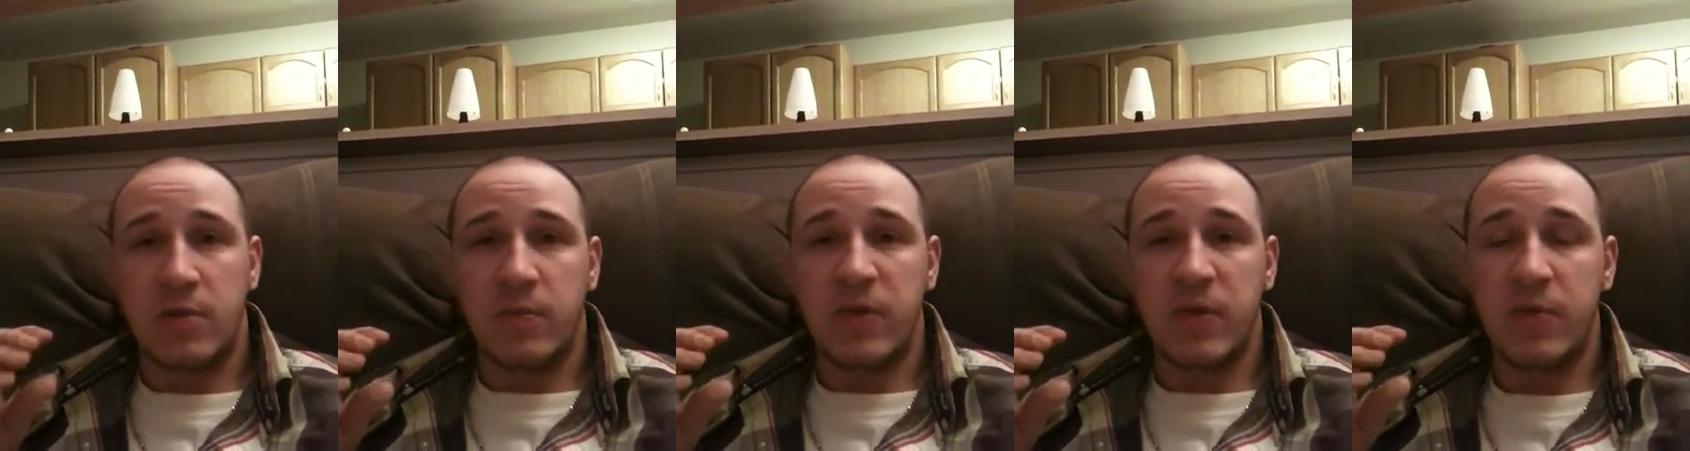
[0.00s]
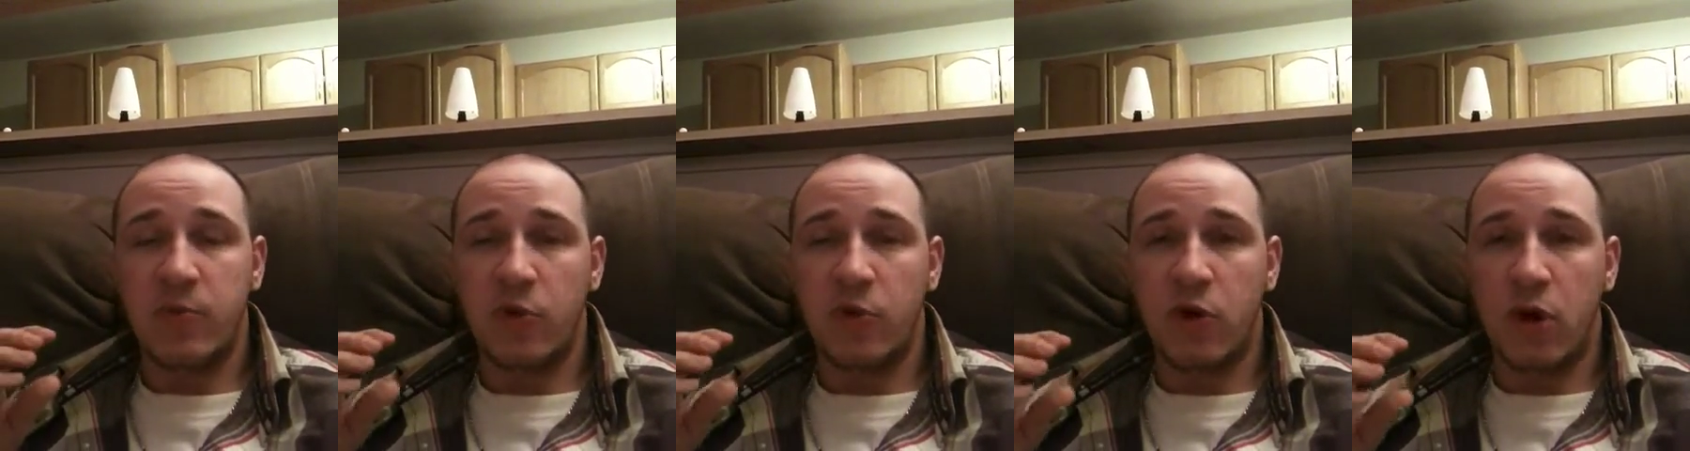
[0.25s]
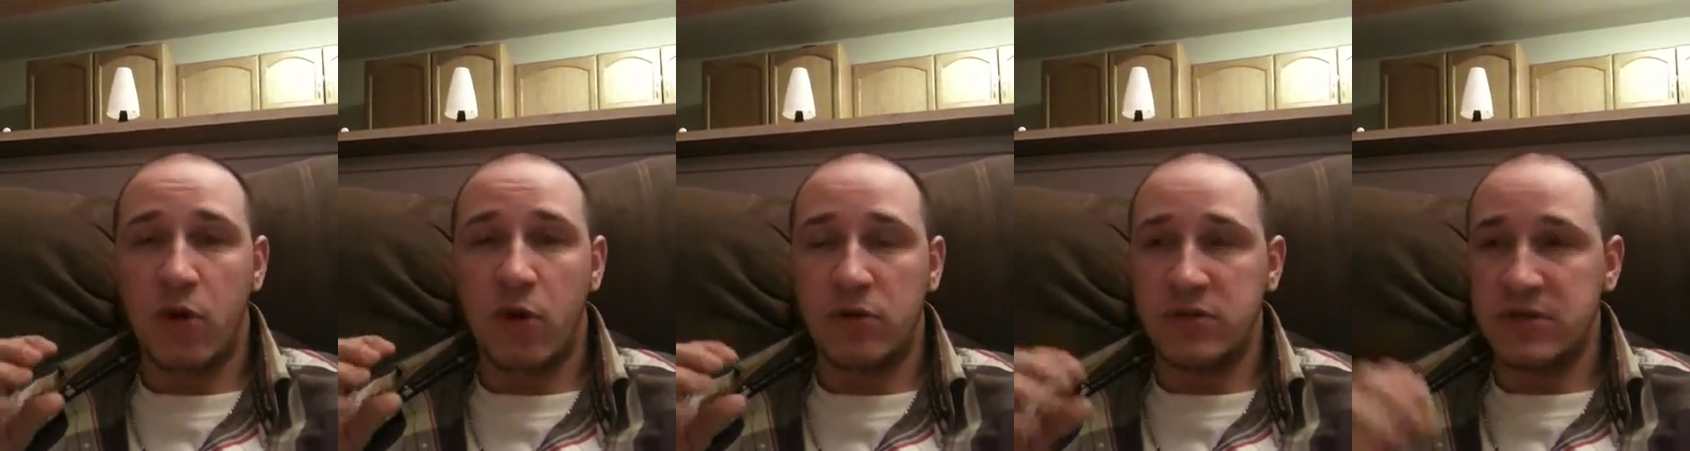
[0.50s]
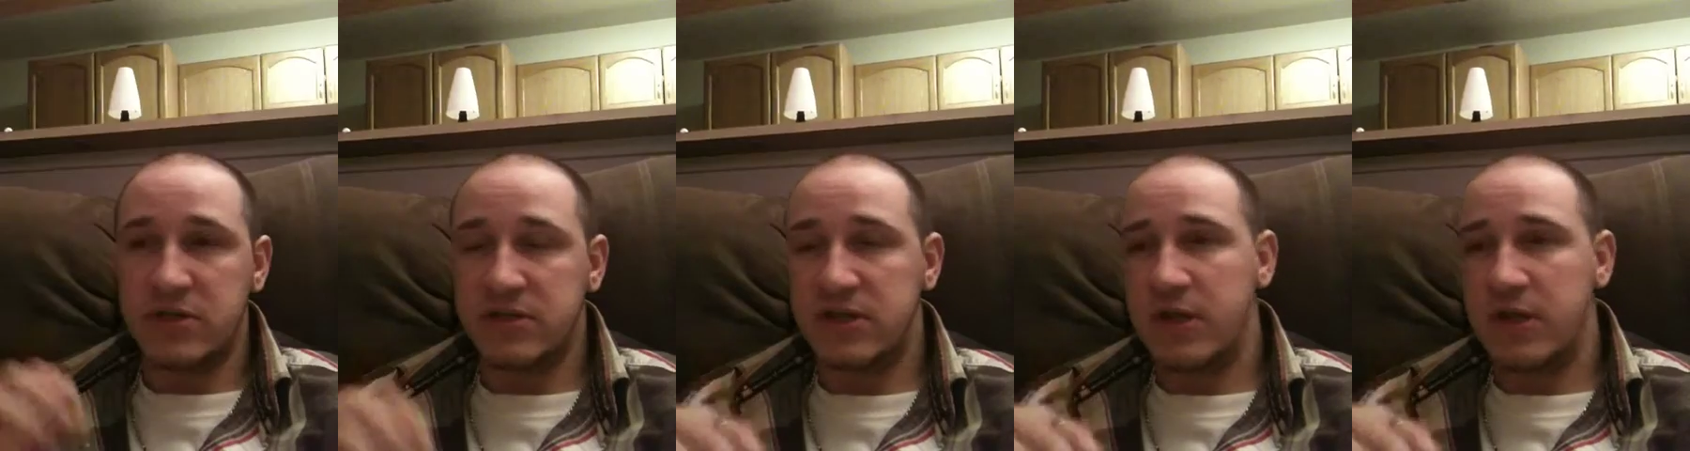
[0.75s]
People are
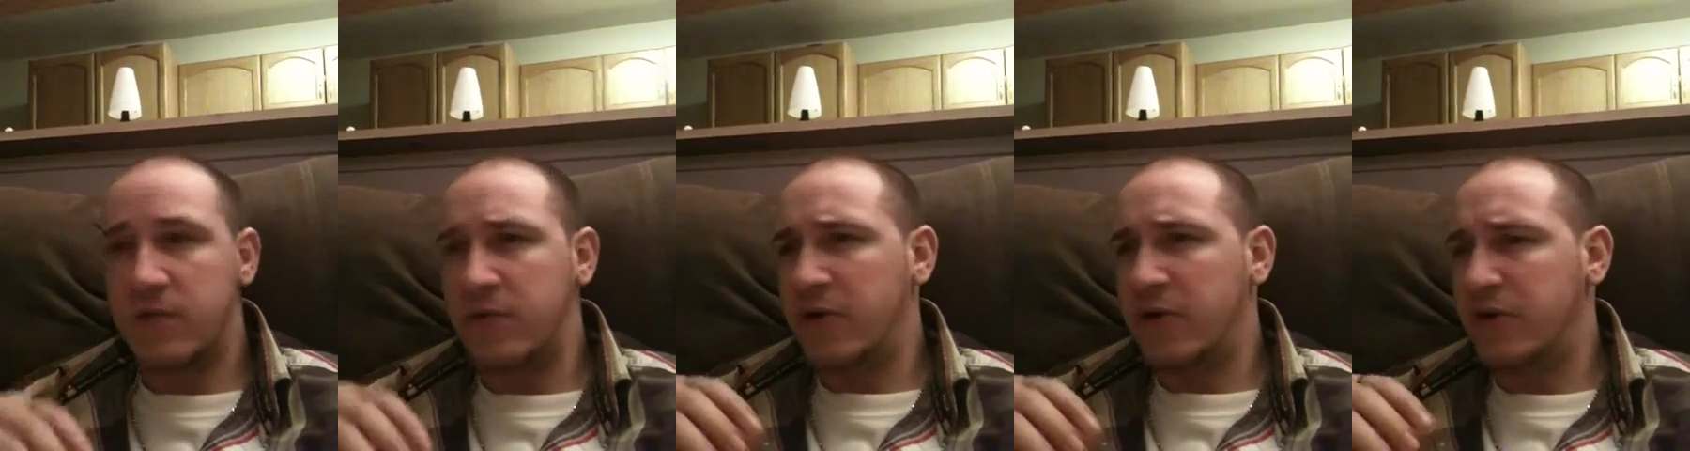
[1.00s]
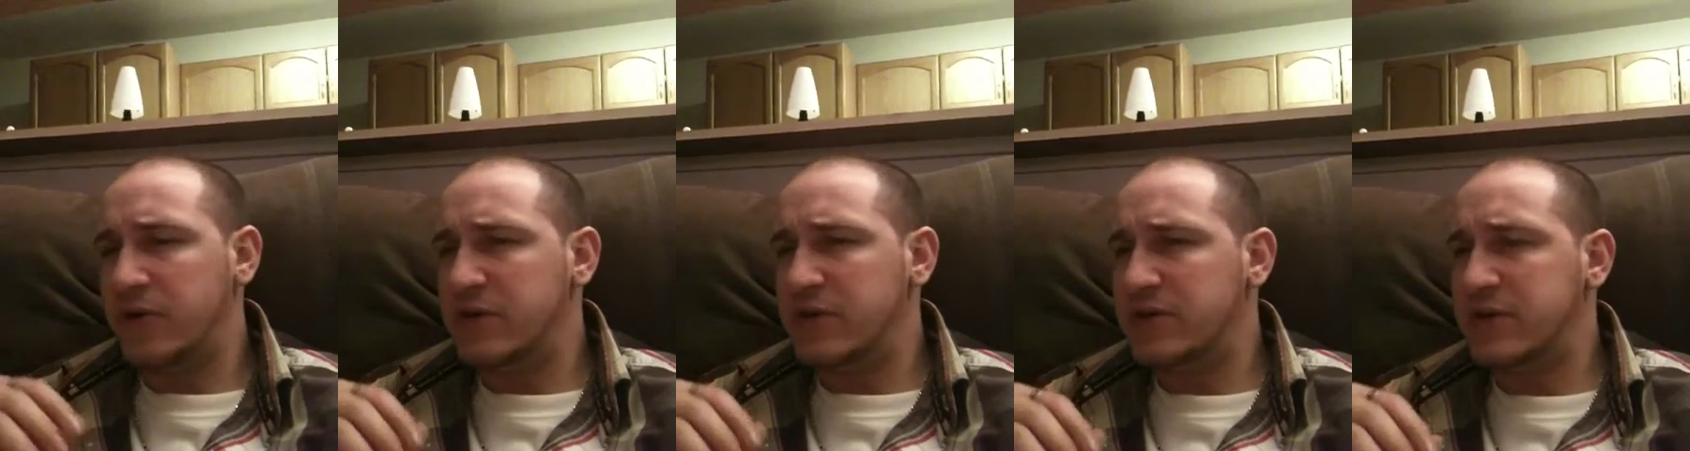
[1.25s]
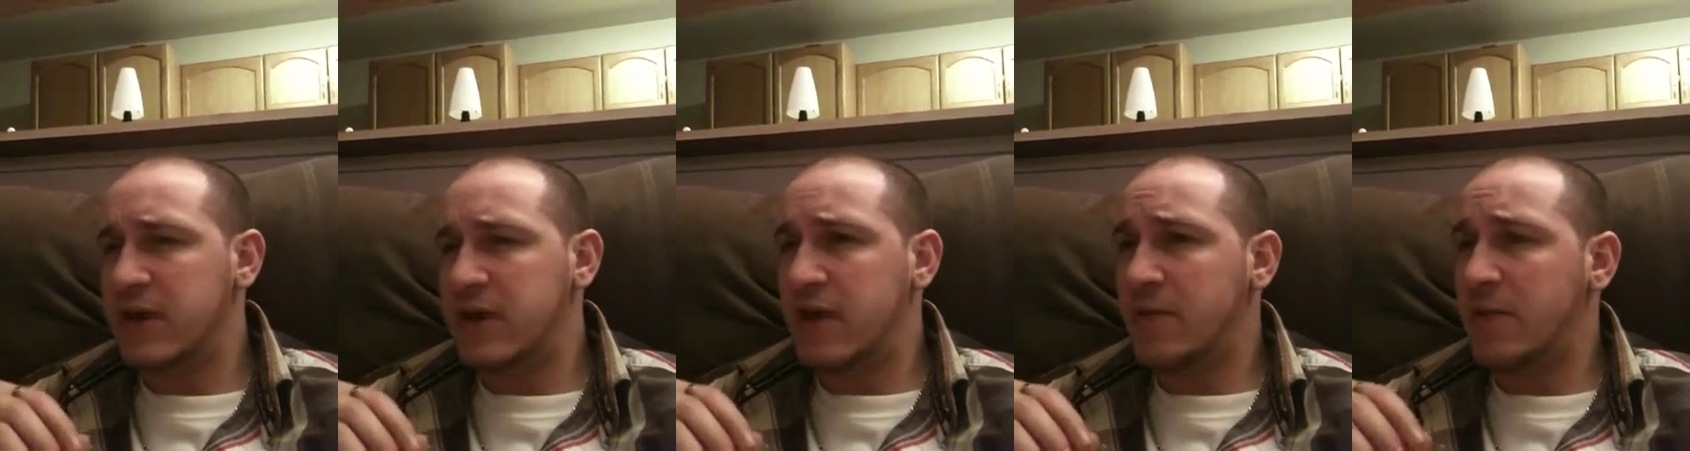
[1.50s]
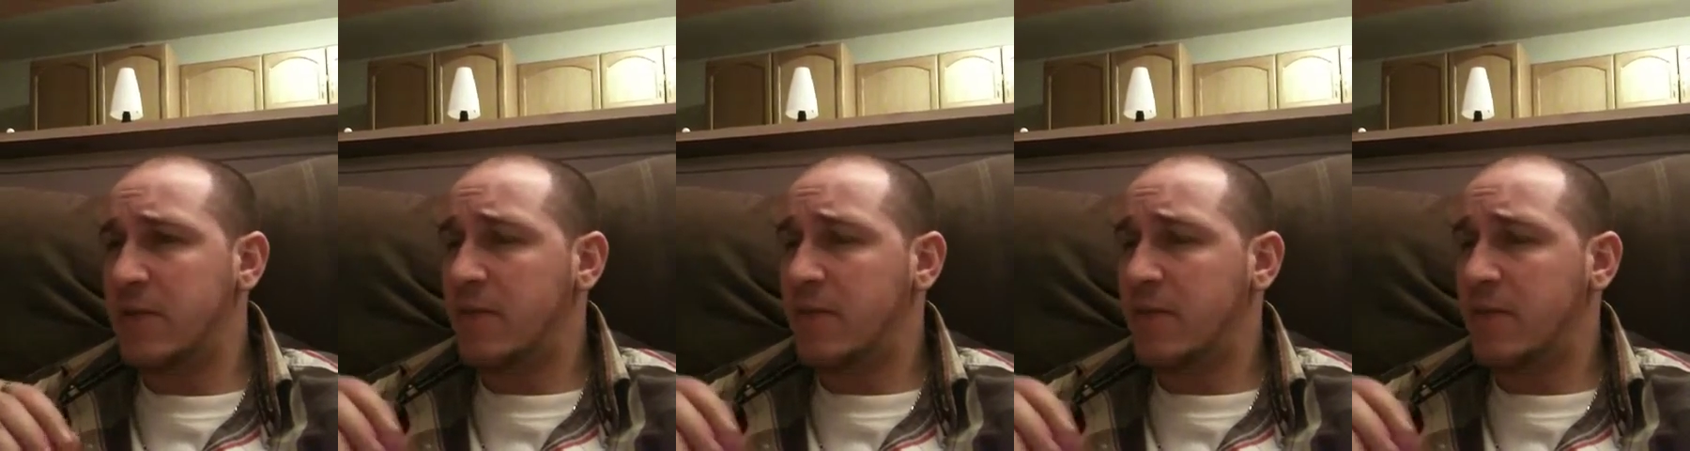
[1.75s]
always going to say, well, this game,